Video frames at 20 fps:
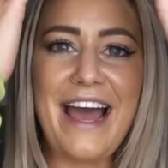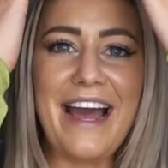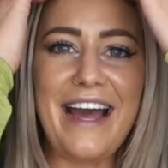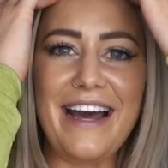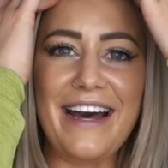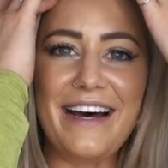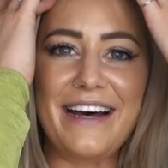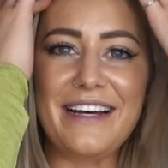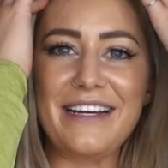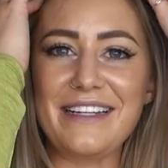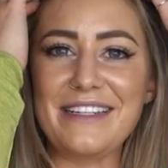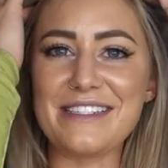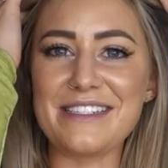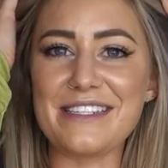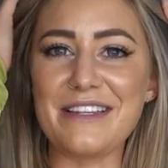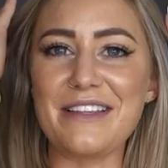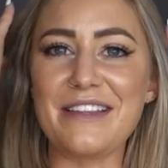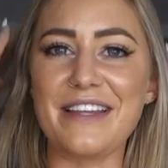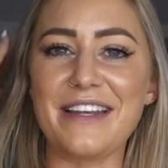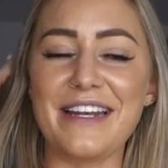And
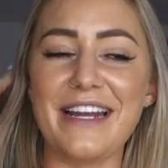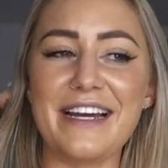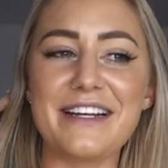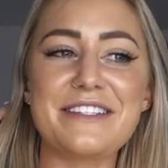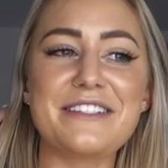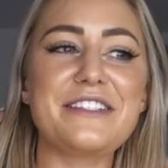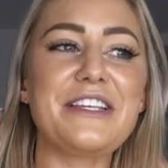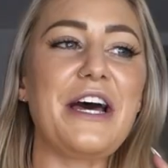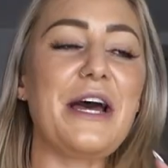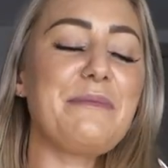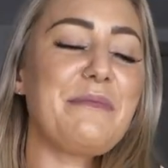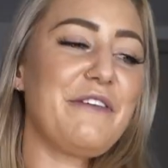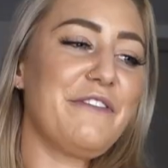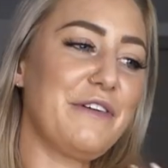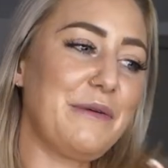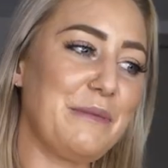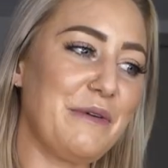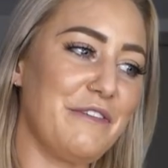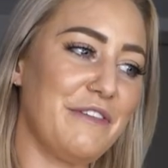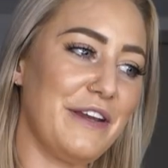the next time I
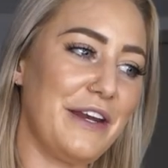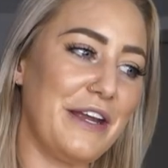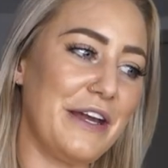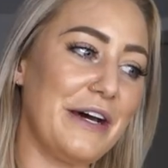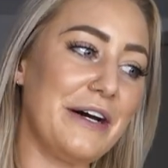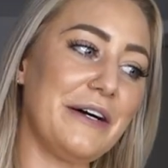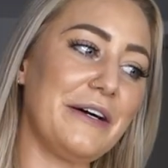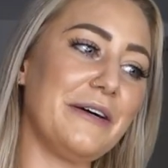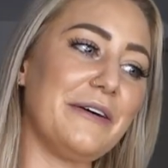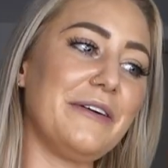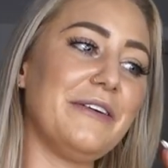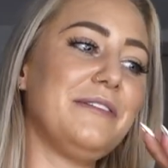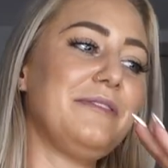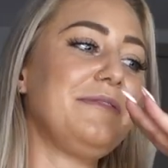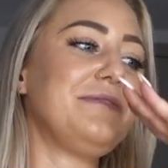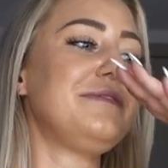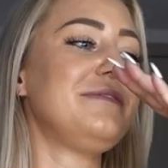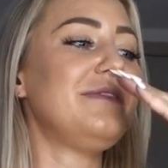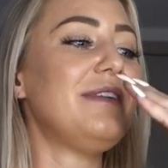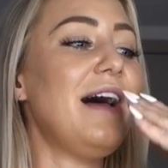film a
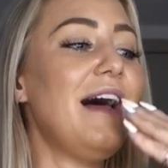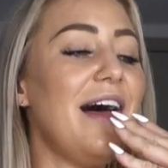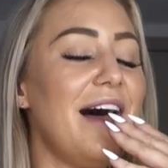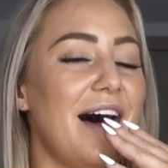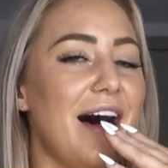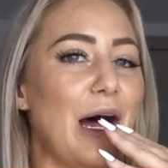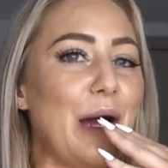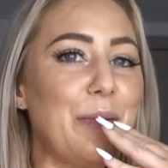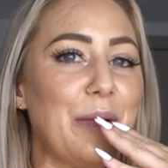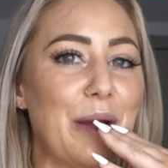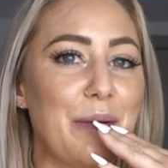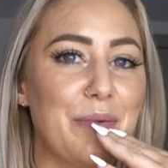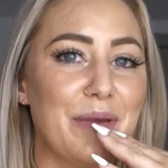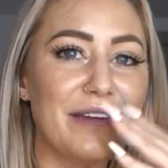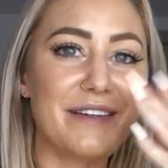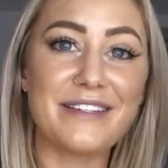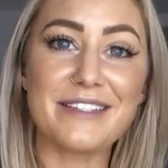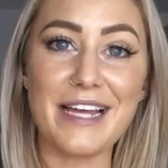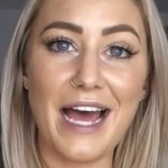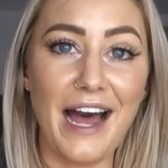video, I might be
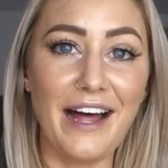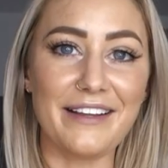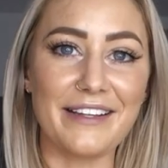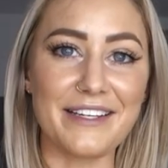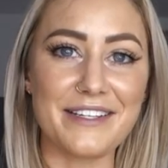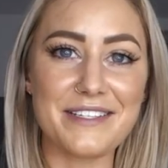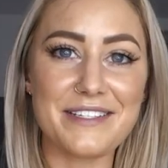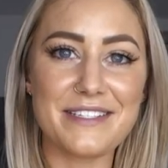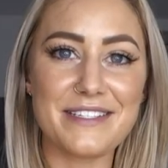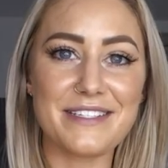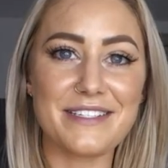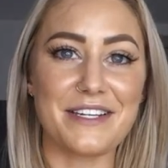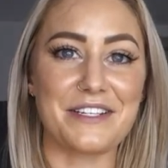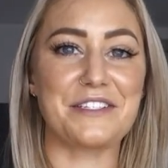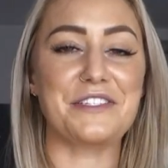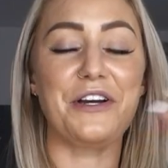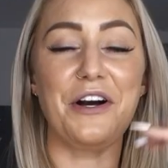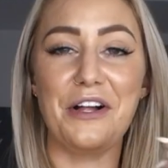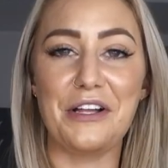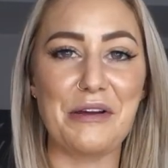in Dallas
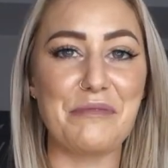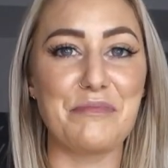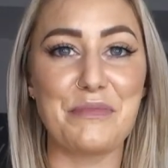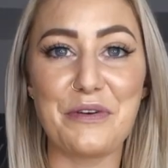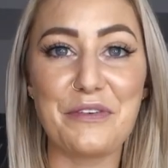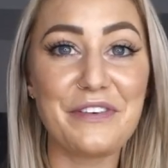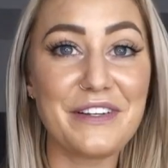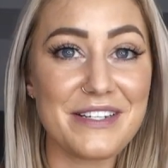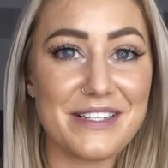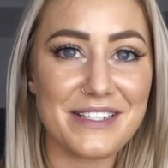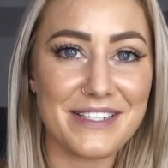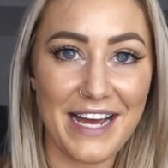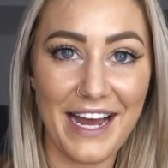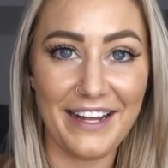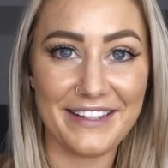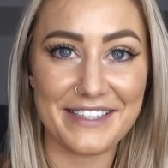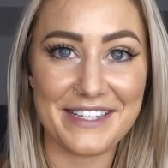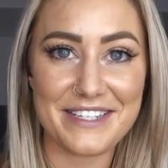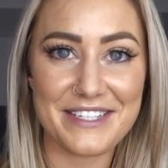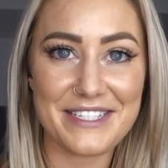because y'all, I'm moving to
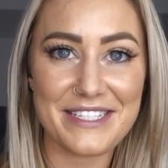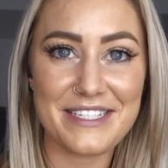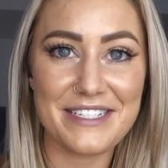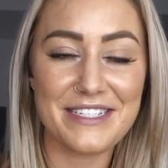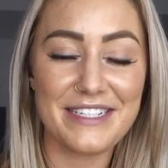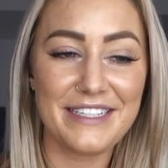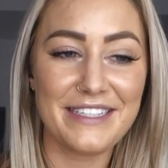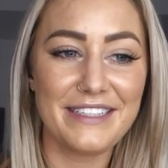Dallas